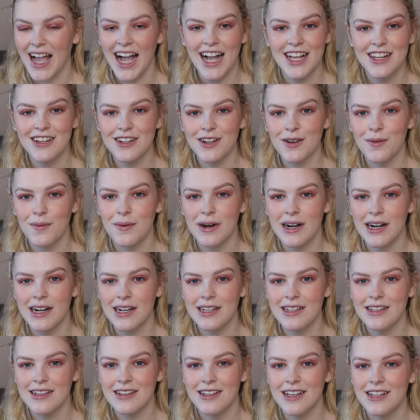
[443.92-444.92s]
I don't know
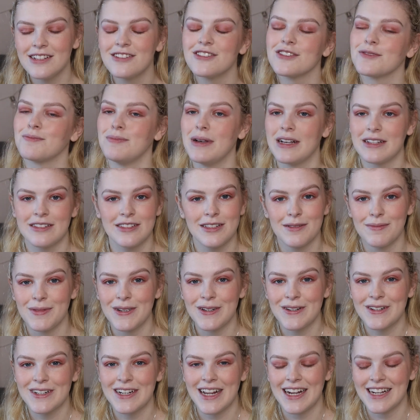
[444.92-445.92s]
why, it just makes them
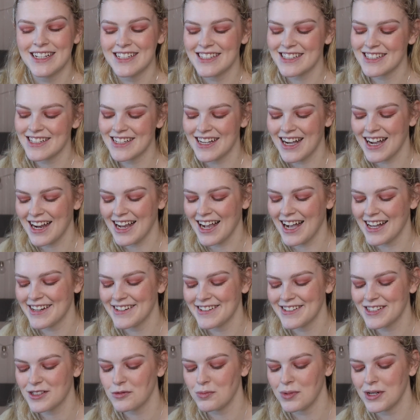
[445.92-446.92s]
look nicer. I
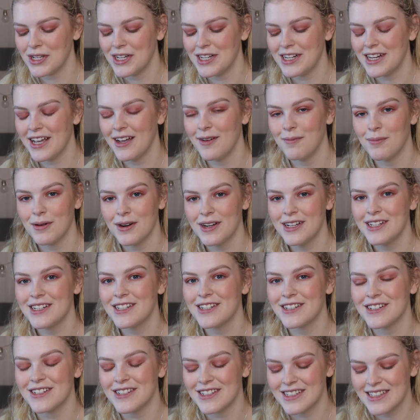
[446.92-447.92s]
can't explain it, but
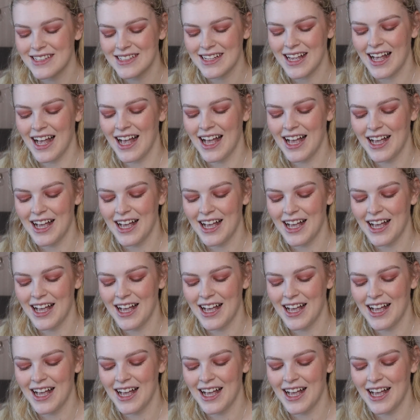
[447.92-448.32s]
it does.